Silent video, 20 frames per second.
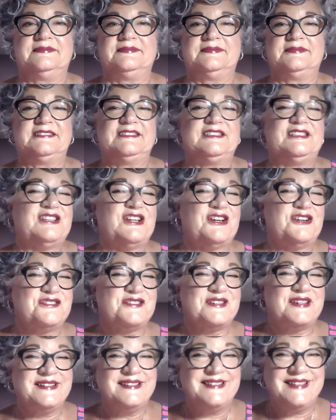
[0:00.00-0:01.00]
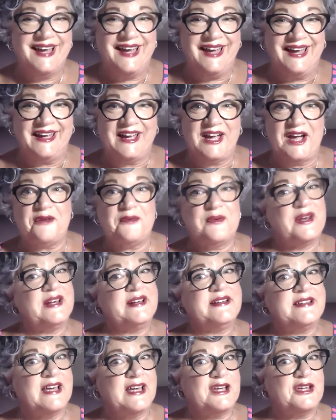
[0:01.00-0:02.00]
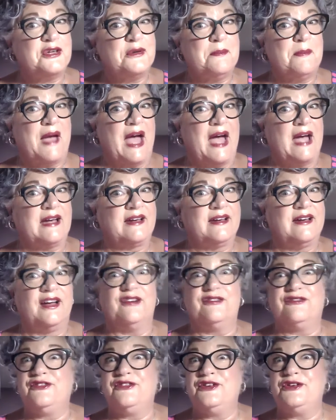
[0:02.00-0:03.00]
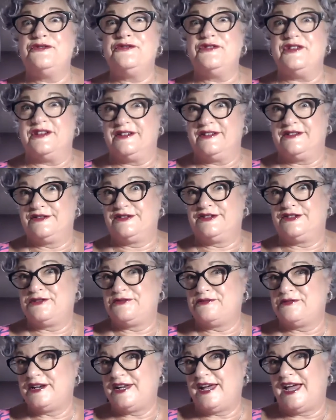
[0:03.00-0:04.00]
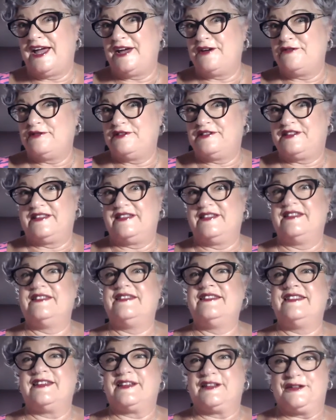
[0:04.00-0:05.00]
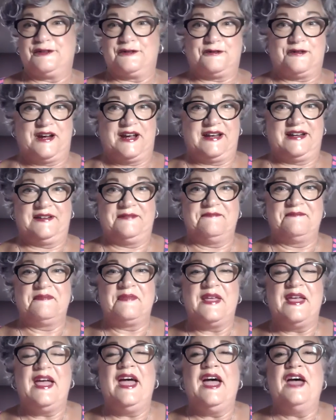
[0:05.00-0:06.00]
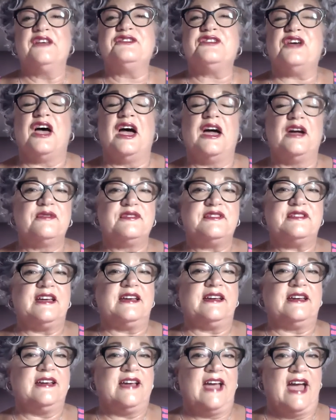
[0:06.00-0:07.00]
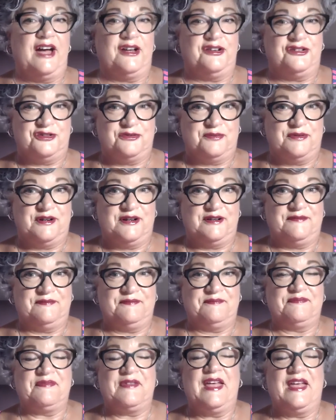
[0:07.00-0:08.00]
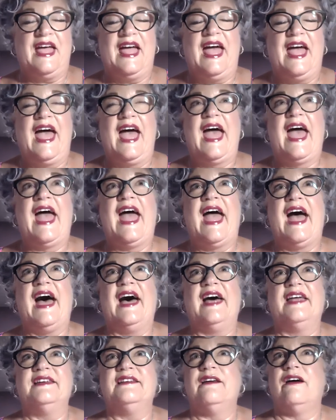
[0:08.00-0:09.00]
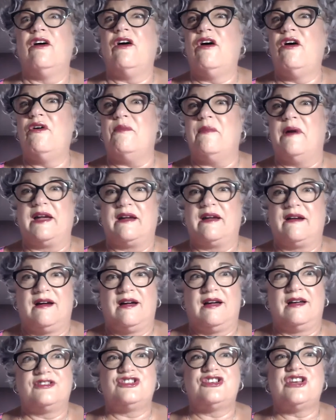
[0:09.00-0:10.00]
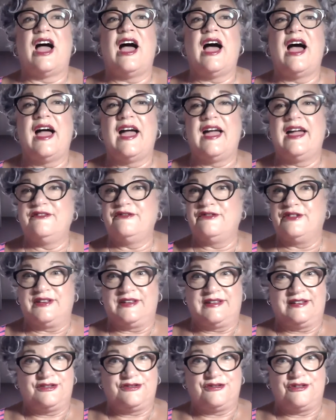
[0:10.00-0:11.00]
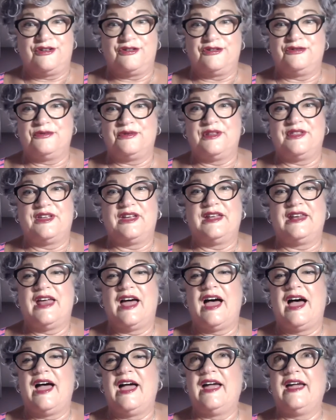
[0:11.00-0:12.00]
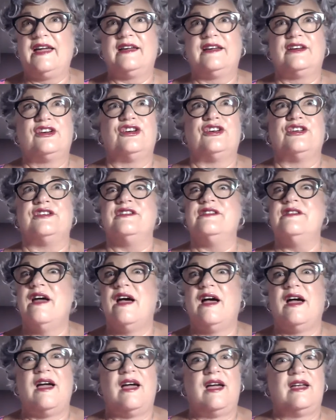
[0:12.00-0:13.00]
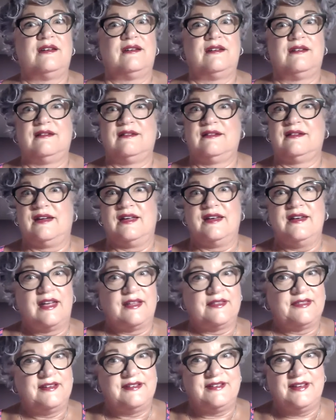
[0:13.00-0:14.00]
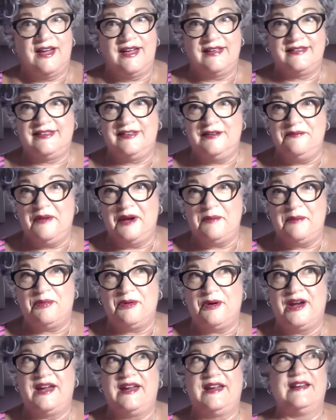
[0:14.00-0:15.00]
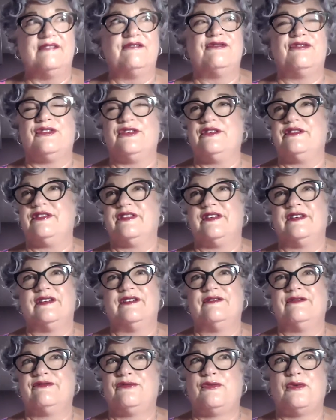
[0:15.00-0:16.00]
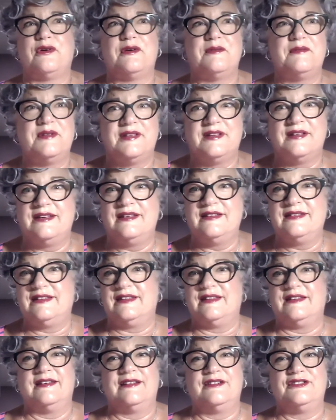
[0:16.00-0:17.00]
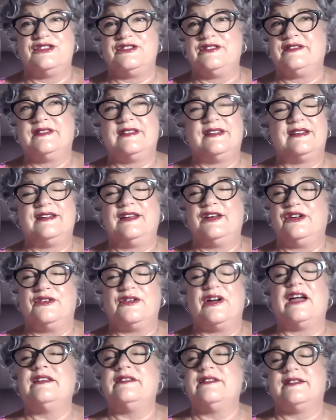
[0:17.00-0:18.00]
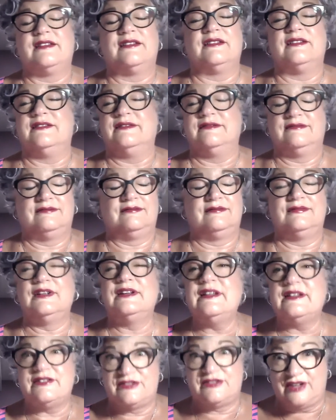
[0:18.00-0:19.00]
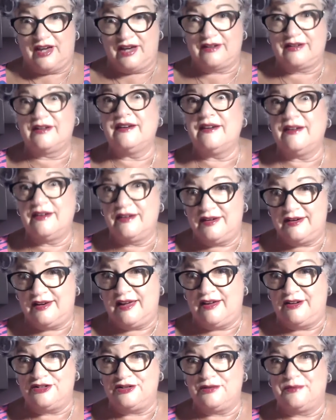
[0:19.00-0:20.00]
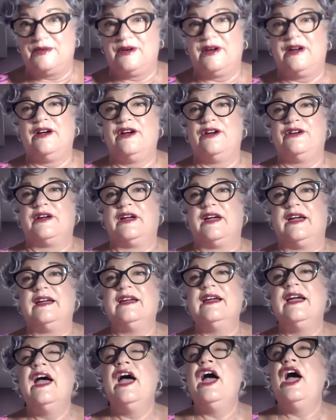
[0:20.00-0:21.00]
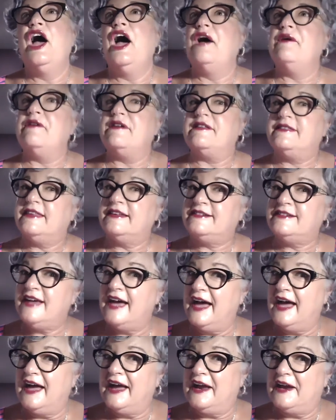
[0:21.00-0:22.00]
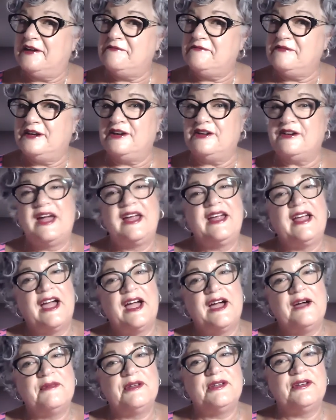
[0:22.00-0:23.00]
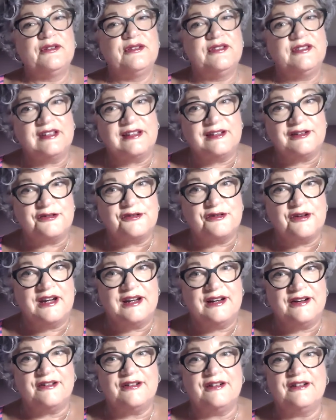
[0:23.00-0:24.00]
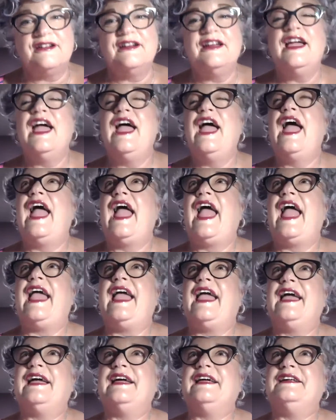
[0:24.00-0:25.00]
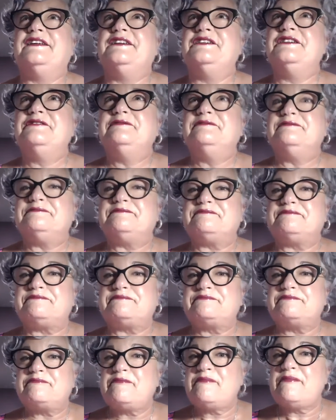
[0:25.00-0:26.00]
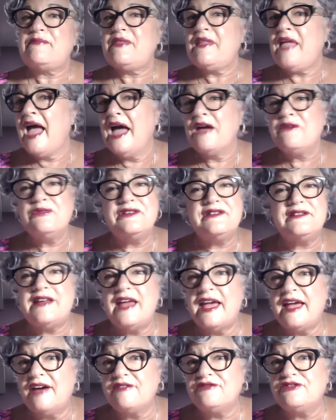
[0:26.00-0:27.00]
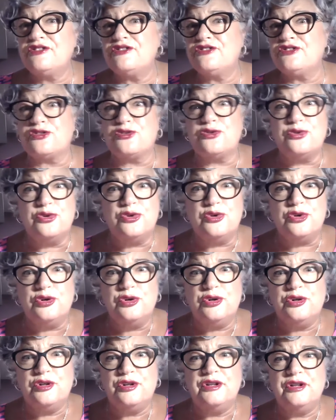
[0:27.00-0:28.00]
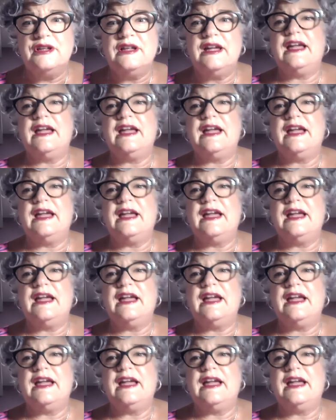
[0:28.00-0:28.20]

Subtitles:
So today I want to take you back a few years to when I was in the sixth grade. So I was taking algebra. And oh my gosh, I really struggled with it. I could not connect the dots in my brain for the formulas and just, I still suck at algebra. Okay. But at the time, here I am, a little sixth grader, and I would stay after school